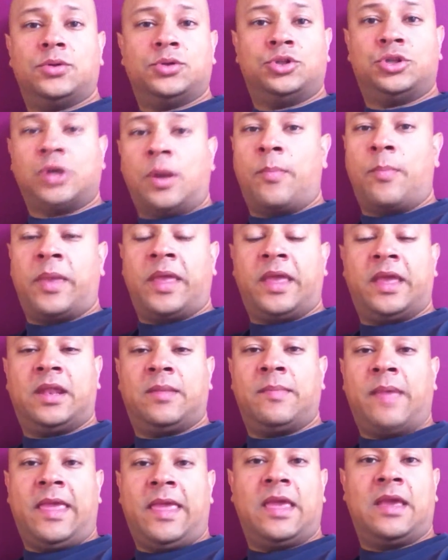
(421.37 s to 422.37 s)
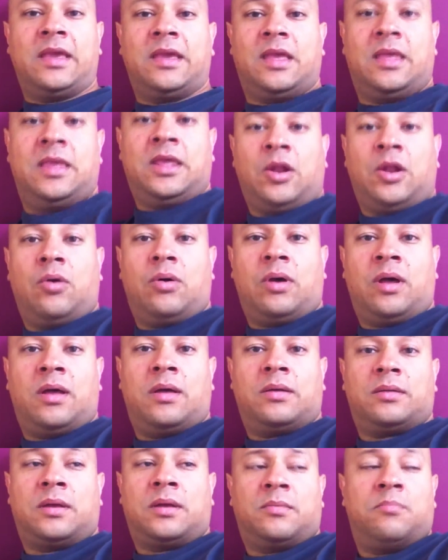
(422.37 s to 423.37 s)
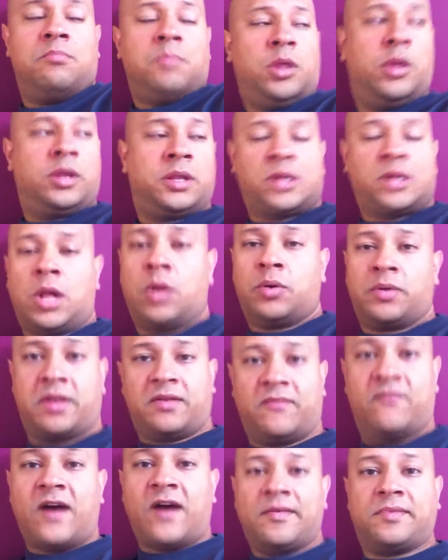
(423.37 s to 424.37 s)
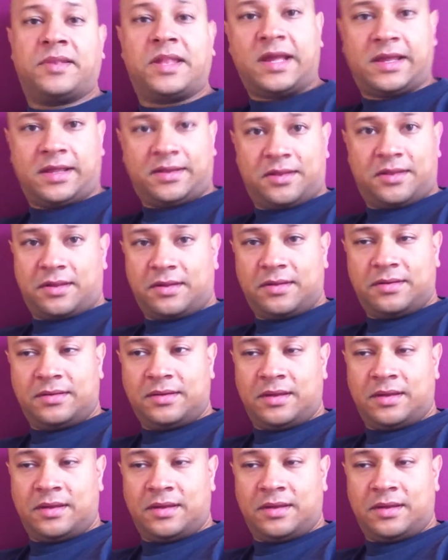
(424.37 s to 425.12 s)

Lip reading: jumping in and making $1 million in 5 seconds.